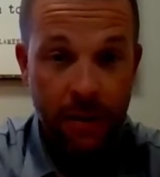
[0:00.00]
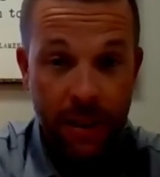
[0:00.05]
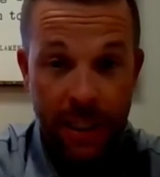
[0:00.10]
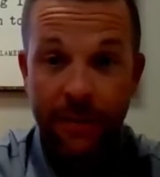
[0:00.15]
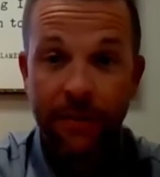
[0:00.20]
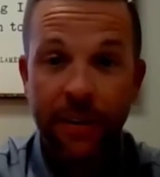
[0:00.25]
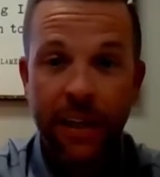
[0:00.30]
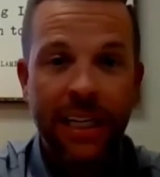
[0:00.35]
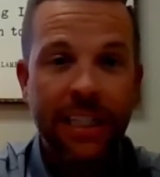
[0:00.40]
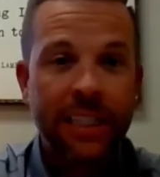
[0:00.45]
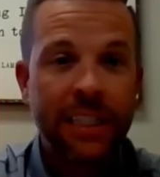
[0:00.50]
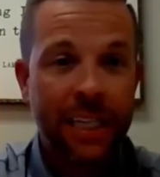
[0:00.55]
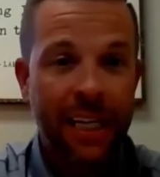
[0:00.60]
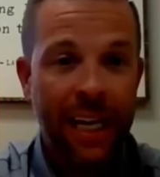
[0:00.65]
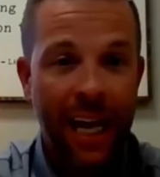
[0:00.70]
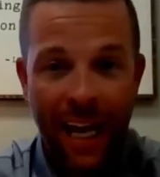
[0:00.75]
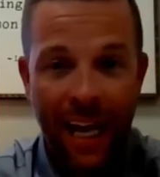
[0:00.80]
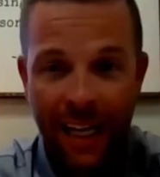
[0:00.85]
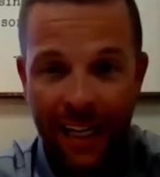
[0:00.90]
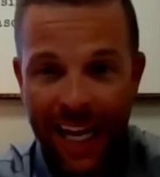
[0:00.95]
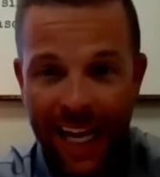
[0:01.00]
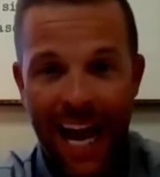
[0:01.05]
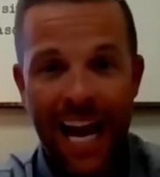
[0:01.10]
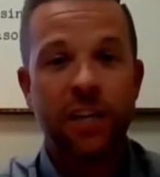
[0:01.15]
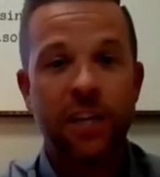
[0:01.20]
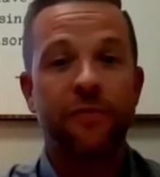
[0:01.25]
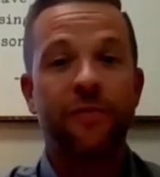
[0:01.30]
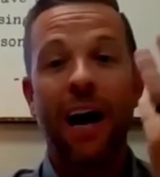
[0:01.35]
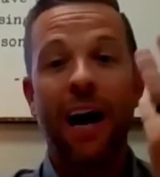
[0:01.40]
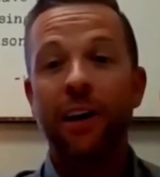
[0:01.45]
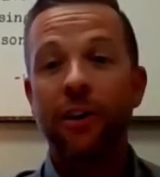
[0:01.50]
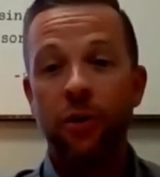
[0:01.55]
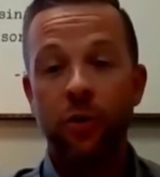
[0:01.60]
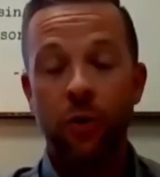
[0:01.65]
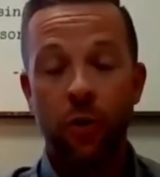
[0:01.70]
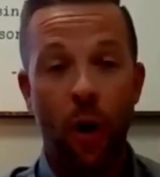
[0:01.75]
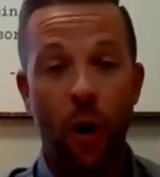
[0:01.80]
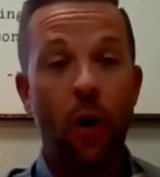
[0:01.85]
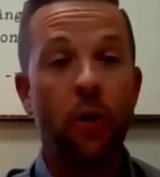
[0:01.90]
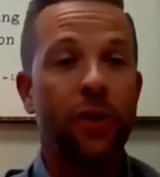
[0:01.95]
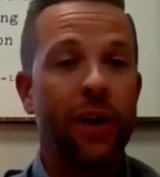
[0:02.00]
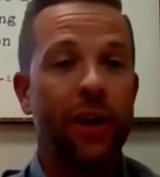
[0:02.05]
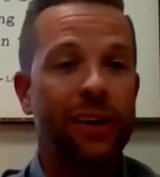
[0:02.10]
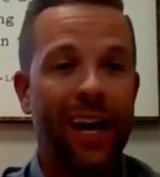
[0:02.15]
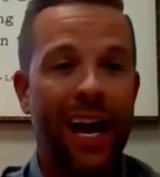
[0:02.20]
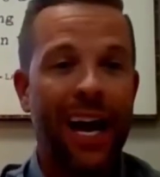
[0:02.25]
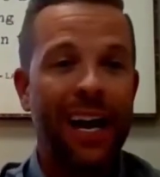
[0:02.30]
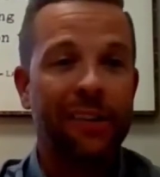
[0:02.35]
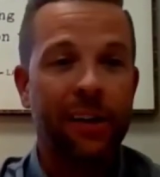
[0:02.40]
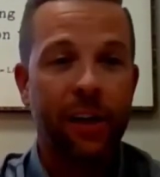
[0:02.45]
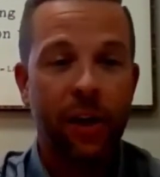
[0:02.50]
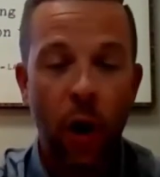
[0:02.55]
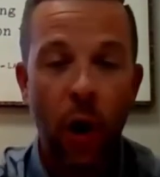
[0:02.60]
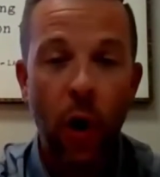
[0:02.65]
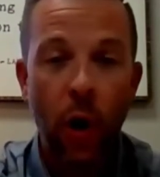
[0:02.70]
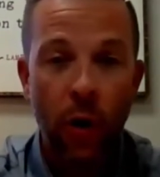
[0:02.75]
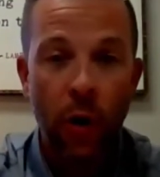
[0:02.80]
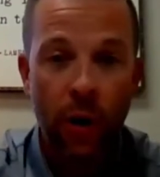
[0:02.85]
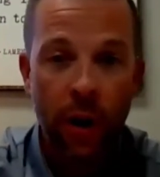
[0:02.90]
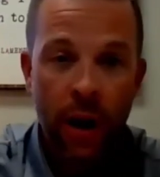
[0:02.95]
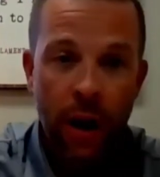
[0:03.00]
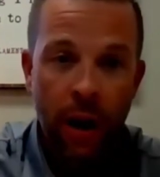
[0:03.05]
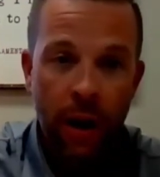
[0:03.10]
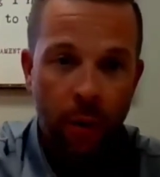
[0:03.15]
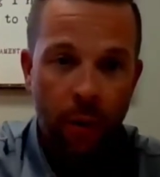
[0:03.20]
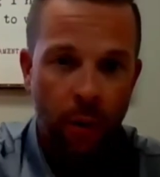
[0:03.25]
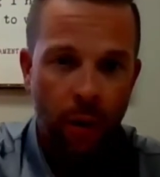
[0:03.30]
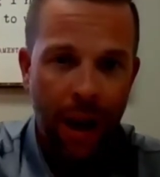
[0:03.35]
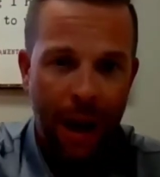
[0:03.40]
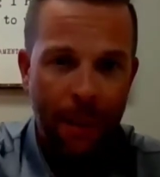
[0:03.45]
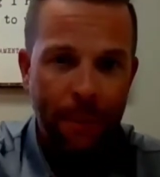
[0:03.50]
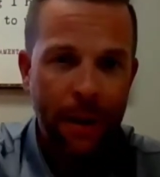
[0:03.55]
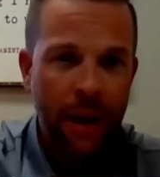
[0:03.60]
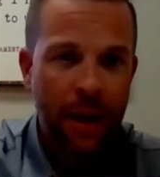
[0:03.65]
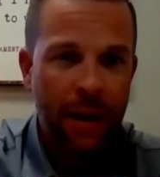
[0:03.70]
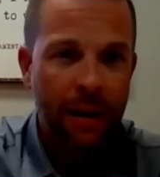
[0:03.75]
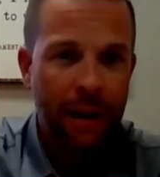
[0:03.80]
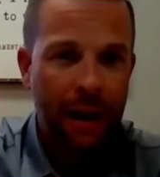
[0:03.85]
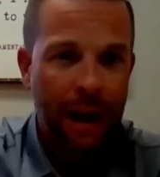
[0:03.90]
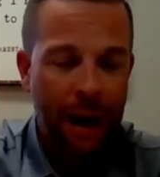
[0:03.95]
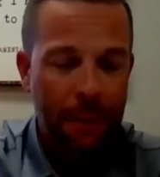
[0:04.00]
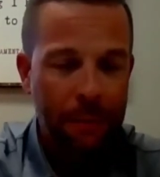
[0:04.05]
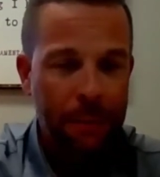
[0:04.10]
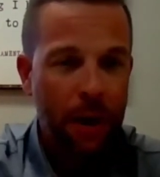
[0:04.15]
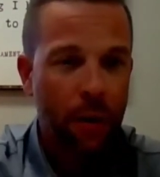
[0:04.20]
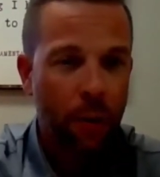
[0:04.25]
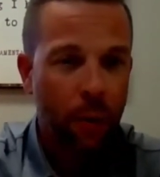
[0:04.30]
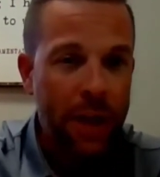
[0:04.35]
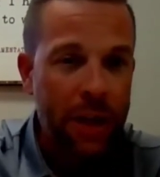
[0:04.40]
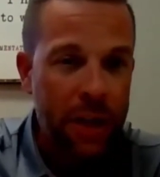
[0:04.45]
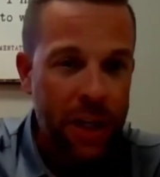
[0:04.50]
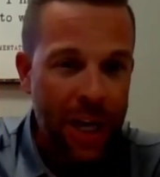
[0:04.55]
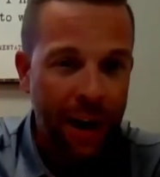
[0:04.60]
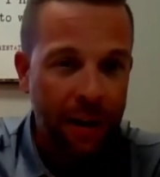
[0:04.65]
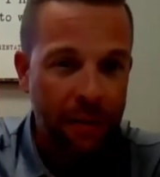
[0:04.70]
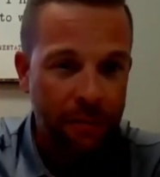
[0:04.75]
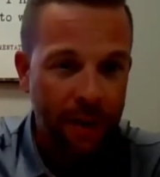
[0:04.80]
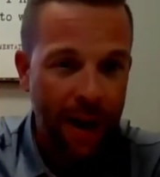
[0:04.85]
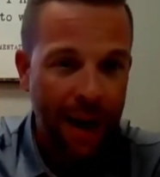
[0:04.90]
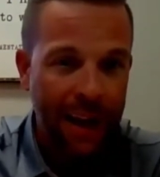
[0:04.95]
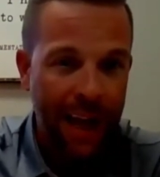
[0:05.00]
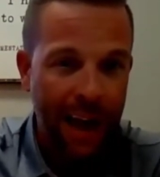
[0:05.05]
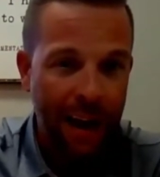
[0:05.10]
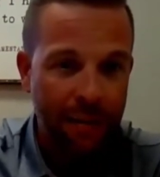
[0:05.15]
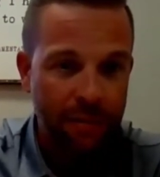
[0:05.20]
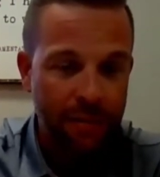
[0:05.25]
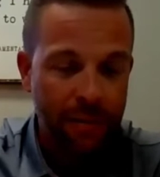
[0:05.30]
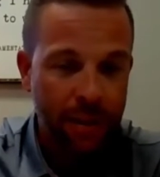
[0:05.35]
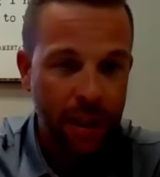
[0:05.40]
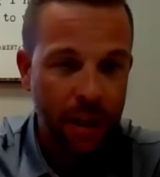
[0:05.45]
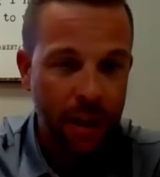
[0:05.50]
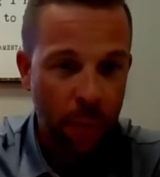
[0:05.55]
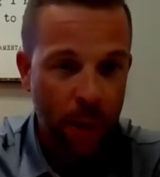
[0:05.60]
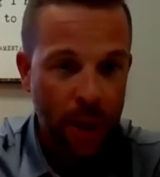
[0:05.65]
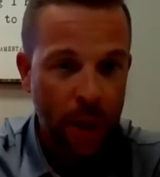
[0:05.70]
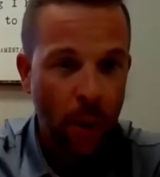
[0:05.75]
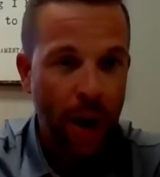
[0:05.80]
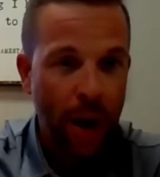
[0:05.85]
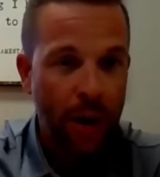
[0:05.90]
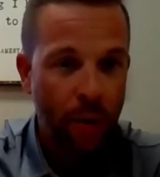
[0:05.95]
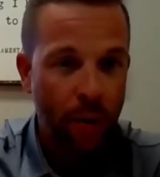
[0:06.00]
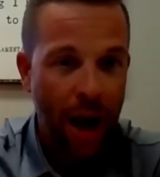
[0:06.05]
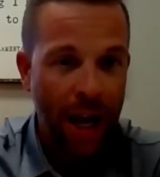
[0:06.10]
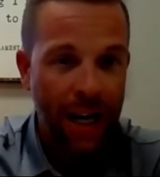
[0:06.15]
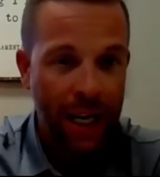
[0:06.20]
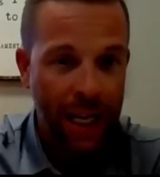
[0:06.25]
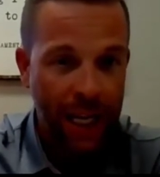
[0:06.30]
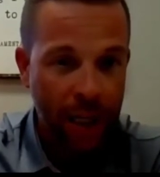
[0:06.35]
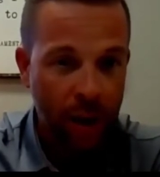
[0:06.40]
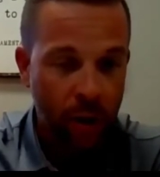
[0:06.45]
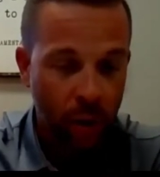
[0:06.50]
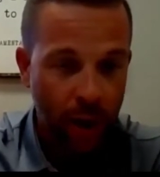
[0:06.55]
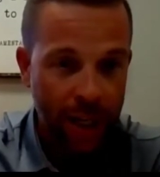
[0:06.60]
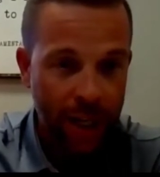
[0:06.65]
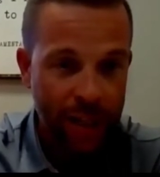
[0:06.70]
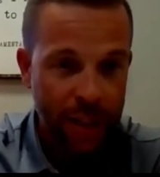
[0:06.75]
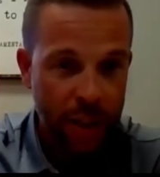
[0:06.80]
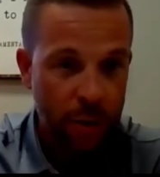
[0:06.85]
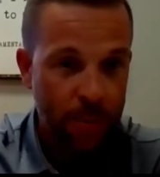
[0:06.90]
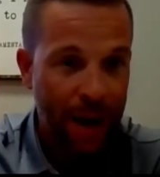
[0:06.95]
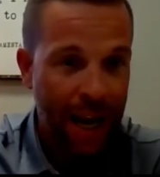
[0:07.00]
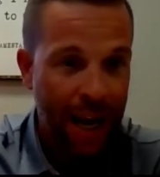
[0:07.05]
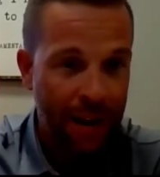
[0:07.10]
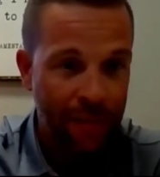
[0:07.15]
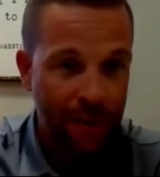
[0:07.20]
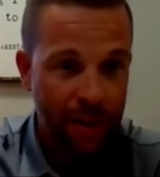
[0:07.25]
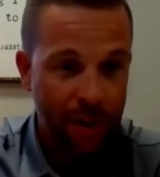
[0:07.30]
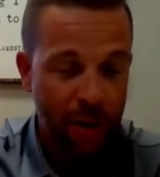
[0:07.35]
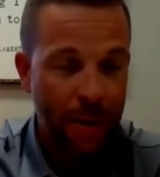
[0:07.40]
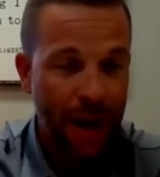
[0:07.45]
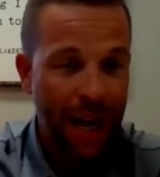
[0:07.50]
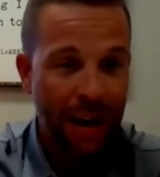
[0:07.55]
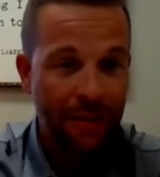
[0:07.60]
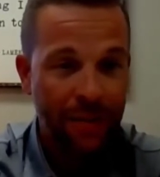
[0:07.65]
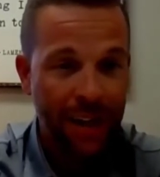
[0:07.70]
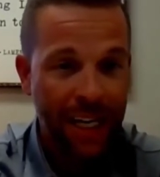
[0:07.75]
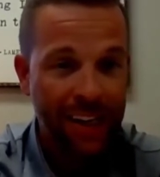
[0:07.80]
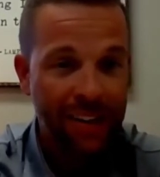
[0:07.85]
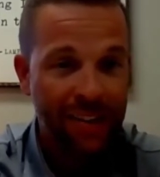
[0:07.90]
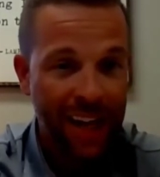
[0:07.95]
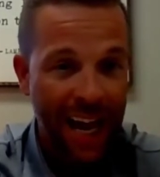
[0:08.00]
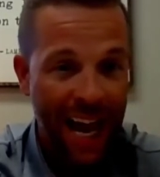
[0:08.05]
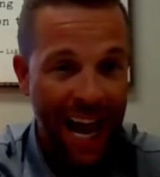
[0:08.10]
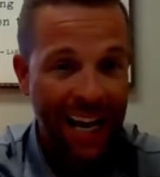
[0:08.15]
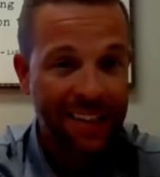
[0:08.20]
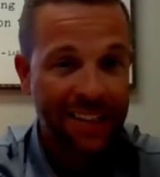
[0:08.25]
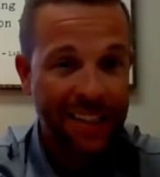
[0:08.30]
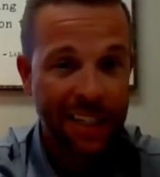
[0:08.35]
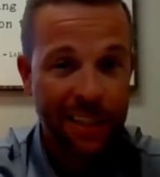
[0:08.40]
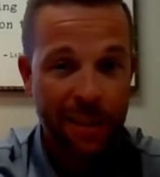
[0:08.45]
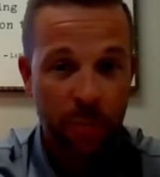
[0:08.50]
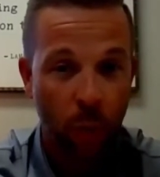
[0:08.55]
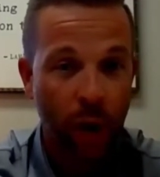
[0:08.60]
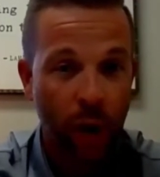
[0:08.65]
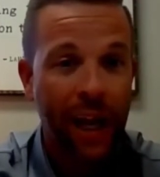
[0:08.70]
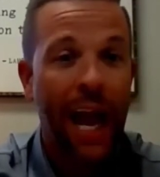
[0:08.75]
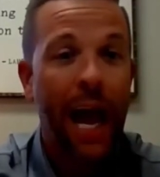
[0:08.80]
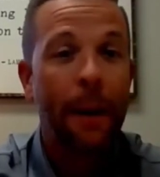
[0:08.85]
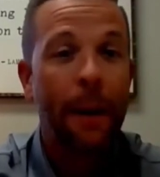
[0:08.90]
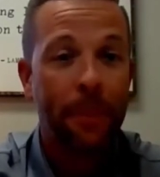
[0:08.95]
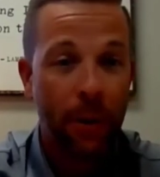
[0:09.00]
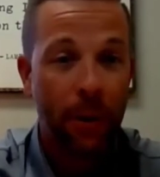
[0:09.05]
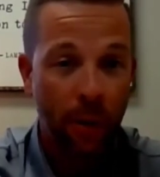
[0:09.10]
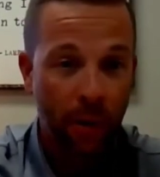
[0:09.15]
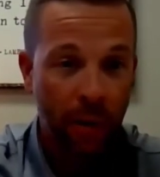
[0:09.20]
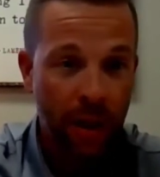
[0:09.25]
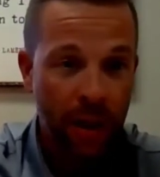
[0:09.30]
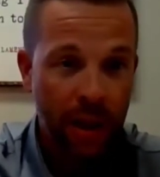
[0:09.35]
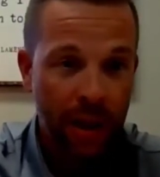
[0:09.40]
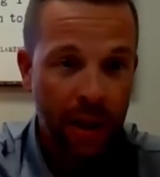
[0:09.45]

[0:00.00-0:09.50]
dividends and cash value growth has occurred. Well, I'm gonna reach out and find out if we can go ahead and write an increase. You may have needs to access more capital.